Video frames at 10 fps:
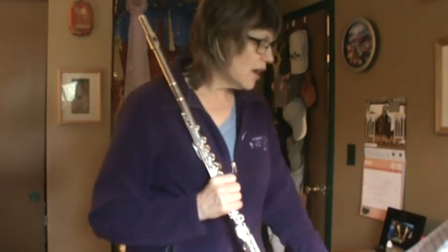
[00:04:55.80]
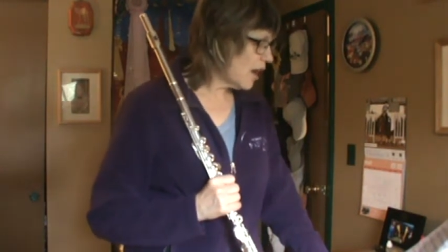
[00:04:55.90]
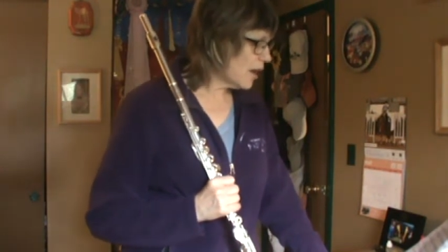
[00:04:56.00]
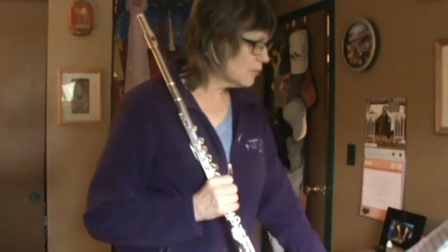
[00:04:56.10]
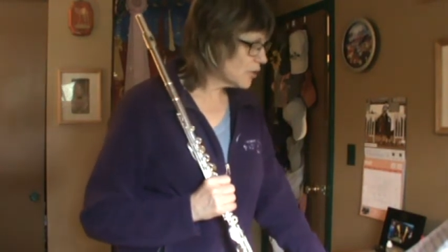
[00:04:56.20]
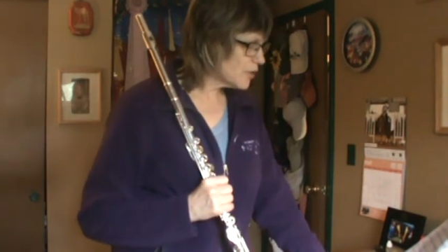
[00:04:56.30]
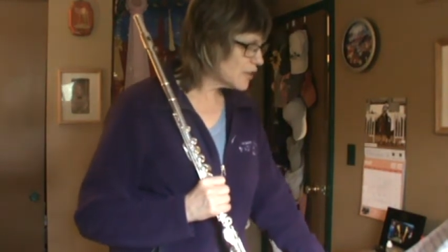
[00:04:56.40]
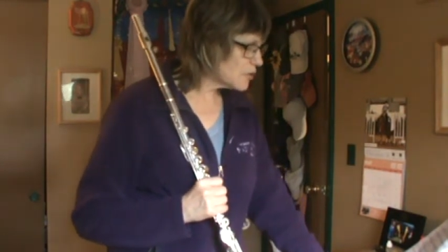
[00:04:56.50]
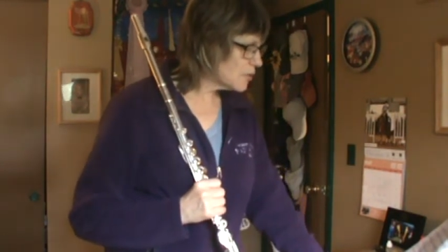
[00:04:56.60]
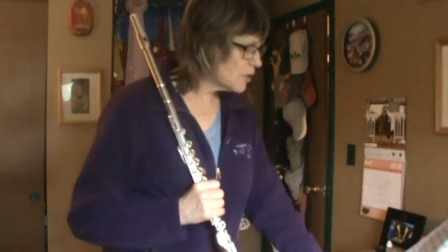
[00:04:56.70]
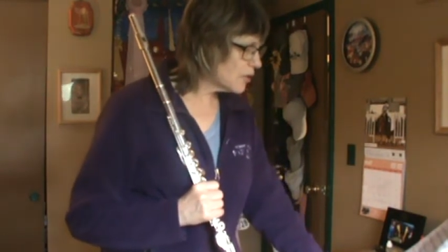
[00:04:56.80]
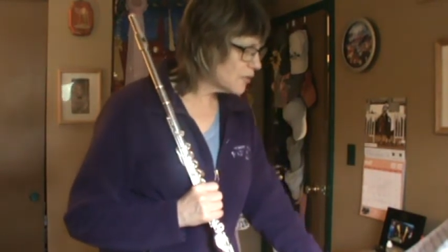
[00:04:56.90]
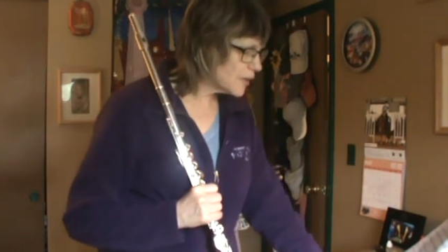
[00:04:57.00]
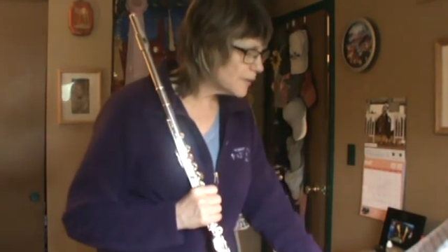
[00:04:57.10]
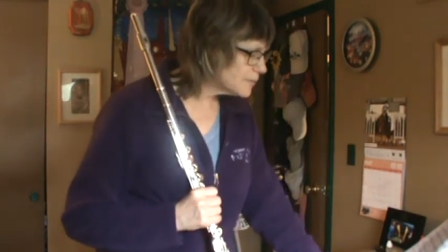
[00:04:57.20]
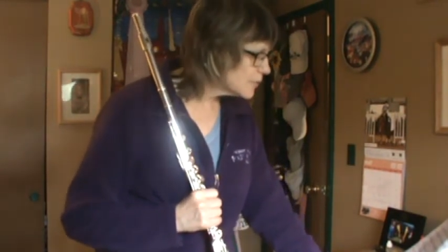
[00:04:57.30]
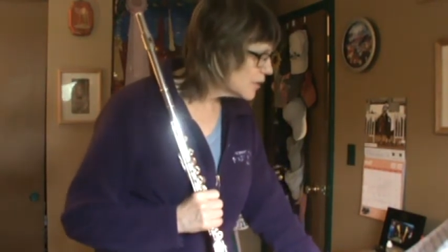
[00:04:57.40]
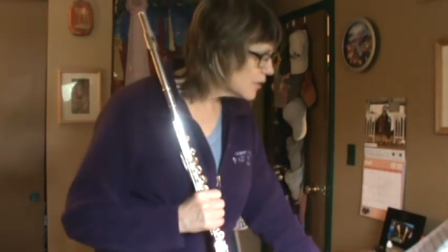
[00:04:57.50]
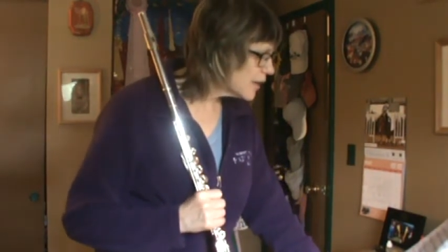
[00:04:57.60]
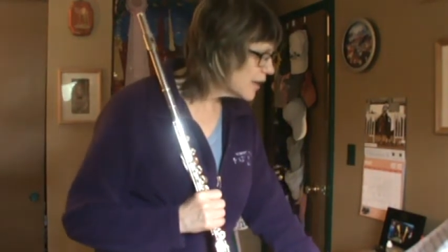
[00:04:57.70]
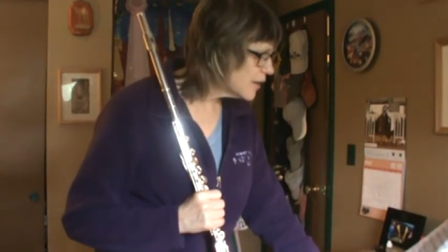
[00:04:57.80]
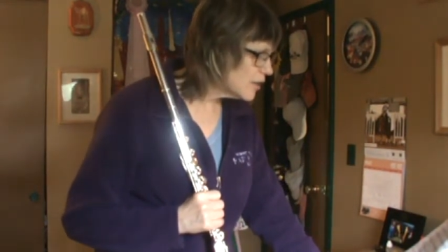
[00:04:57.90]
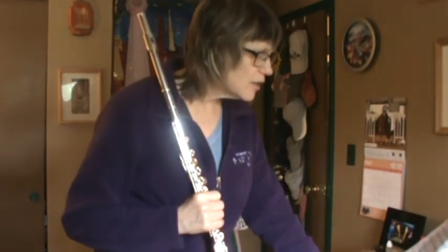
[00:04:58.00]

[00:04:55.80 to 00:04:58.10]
Look this one over. Okay,